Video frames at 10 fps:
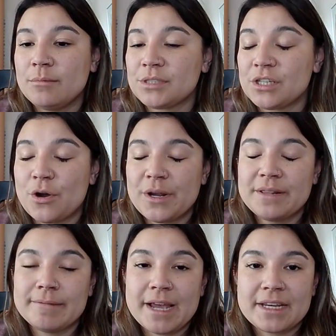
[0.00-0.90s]
So
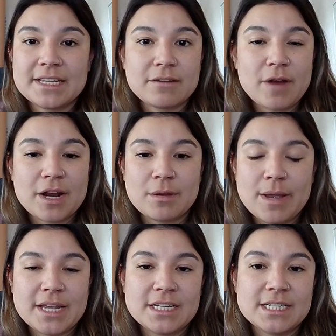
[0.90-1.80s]
in that case, I
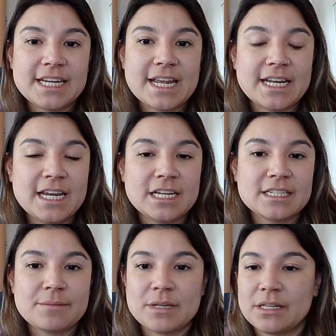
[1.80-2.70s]
recommend getting
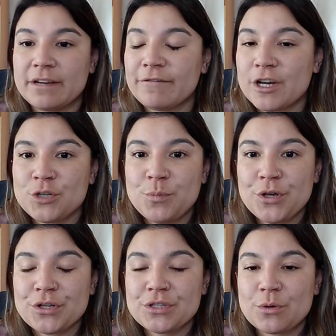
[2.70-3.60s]
something like FreshBooks